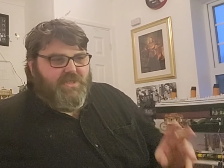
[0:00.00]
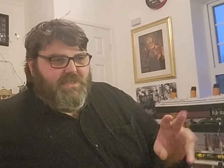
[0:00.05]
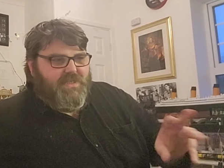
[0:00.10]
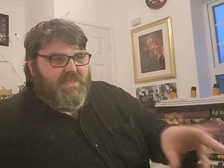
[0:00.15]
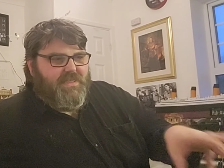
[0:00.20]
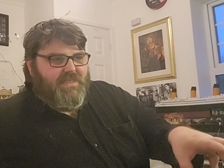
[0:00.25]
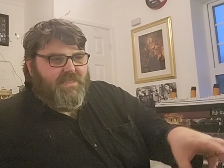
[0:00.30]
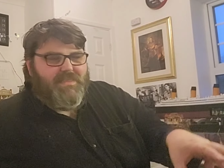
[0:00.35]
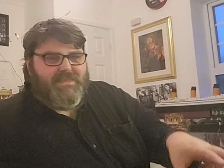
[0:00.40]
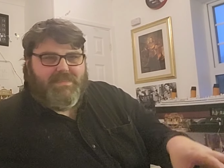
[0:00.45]
I
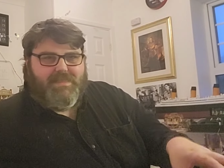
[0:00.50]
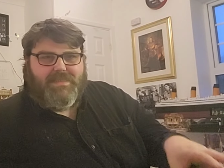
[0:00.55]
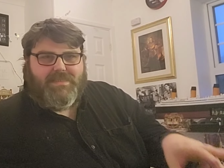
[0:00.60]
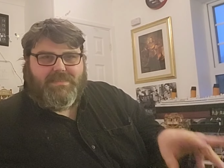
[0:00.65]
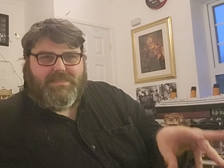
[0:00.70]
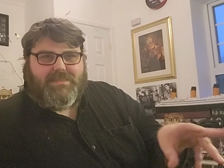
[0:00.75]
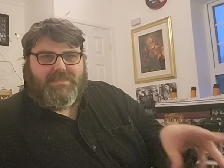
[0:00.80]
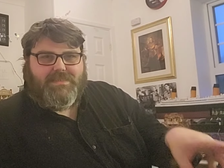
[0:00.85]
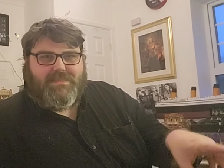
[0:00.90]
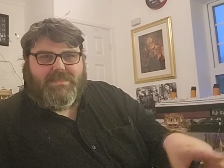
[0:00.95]
think this
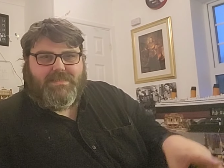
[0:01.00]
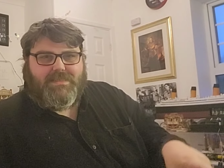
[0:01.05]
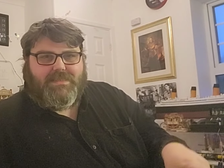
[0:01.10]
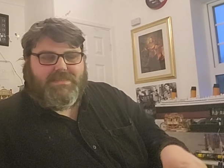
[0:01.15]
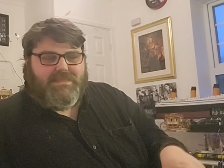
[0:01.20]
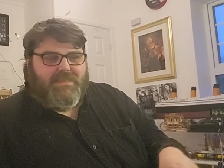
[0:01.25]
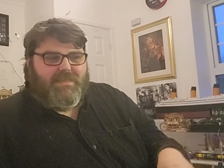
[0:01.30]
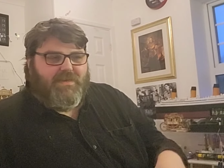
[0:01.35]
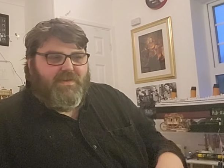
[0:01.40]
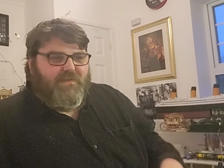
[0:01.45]
is
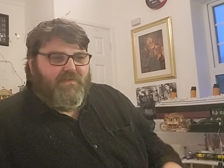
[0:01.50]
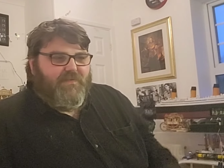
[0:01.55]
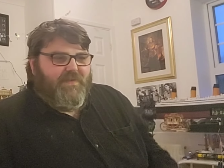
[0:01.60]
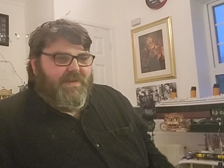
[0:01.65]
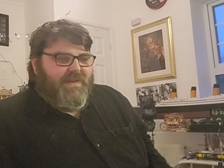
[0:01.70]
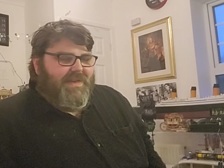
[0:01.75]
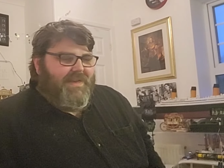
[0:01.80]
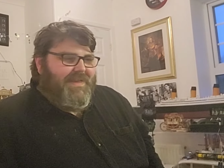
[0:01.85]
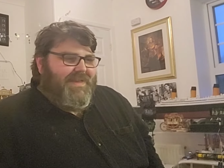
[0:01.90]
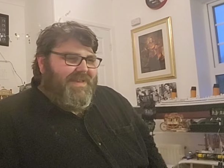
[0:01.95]
a lot of
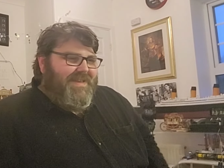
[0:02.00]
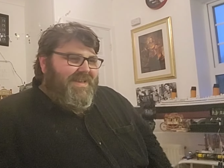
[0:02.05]
fun.